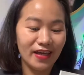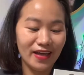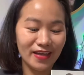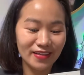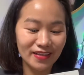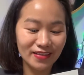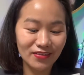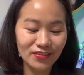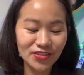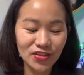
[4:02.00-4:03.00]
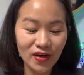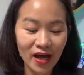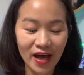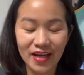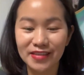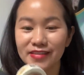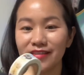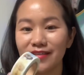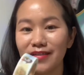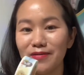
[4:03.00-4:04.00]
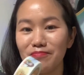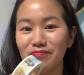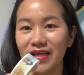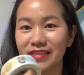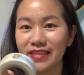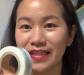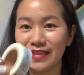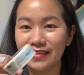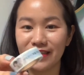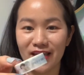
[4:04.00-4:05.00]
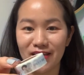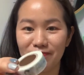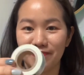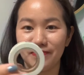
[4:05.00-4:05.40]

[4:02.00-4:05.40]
And it also has masking tape.